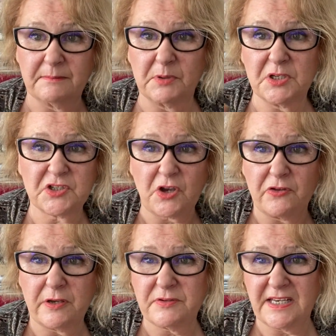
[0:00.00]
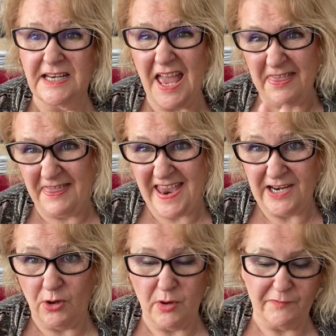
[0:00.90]
I'm going to sew those in and
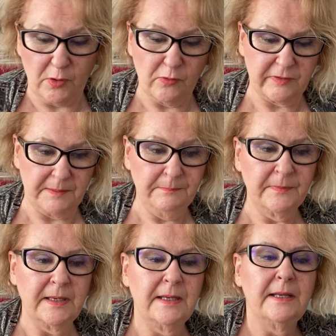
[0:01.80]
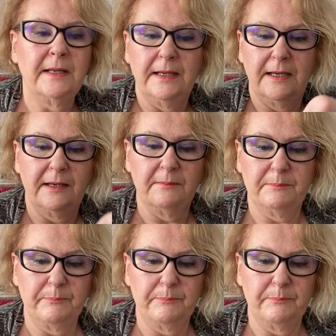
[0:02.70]
then overlock them. I